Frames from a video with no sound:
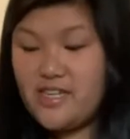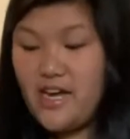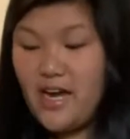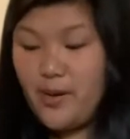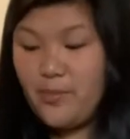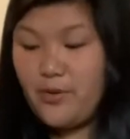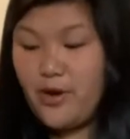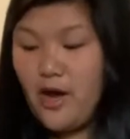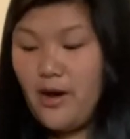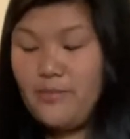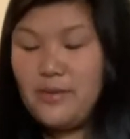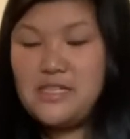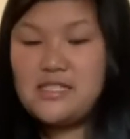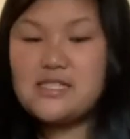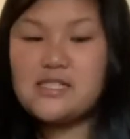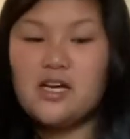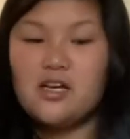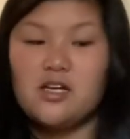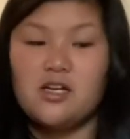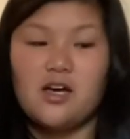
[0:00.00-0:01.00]
I promise.
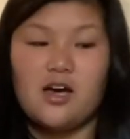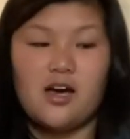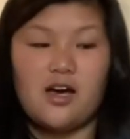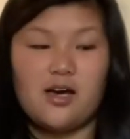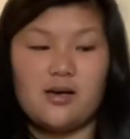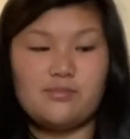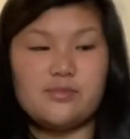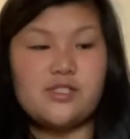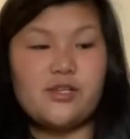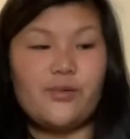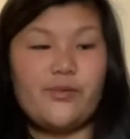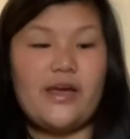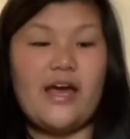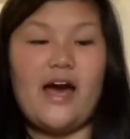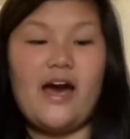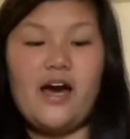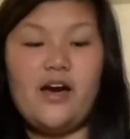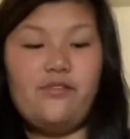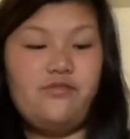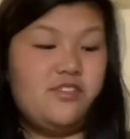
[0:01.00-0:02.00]
So we
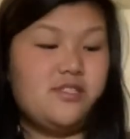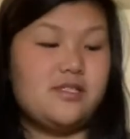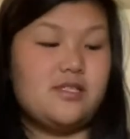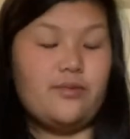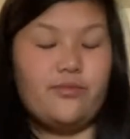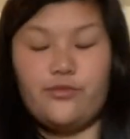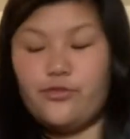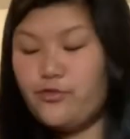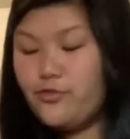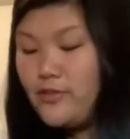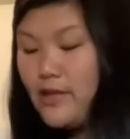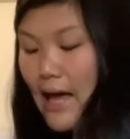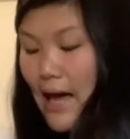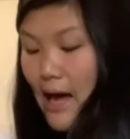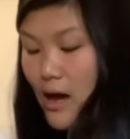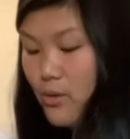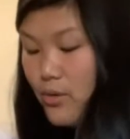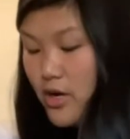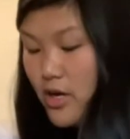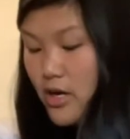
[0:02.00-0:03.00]
have some
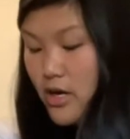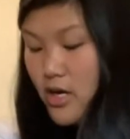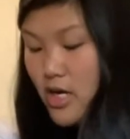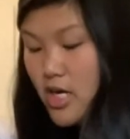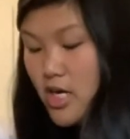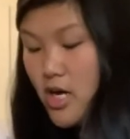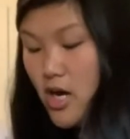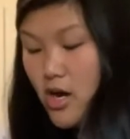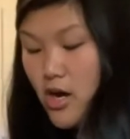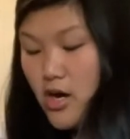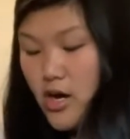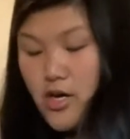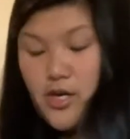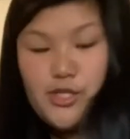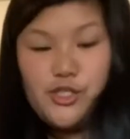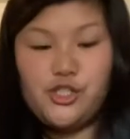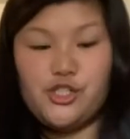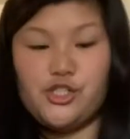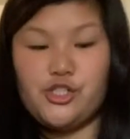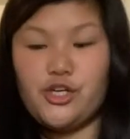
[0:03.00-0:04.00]
flour, our
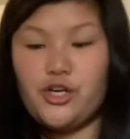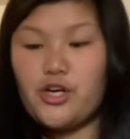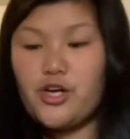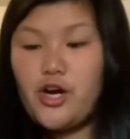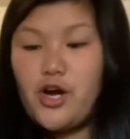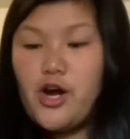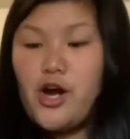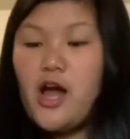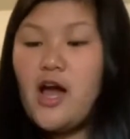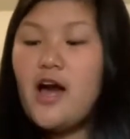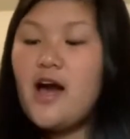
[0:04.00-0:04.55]
sugar,